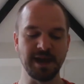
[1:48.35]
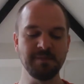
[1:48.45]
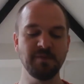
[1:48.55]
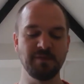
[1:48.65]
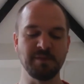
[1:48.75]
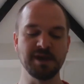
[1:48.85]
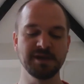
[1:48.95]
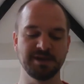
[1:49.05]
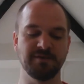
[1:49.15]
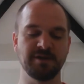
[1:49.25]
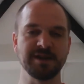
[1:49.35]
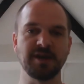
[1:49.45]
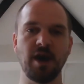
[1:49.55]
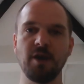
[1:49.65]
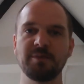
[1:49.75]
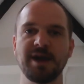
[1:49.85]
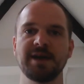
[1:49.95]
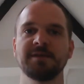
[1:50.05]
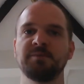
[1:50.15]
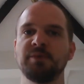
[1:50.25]
infamous for his
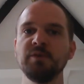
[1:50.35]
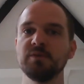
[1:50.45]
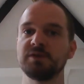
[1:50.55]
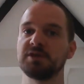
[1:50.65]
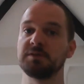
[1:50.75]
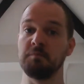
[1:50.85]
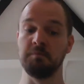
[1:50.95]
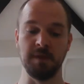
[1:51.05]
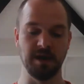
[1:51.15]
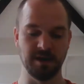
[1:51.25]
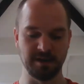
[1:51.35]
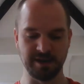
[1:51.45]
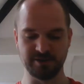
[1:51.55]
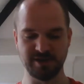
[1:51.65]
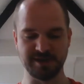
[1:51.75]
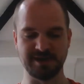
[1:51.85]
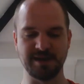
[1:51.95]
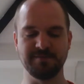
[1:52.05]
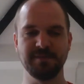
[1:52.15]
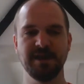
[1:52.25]
hobnailed boots. Interesting.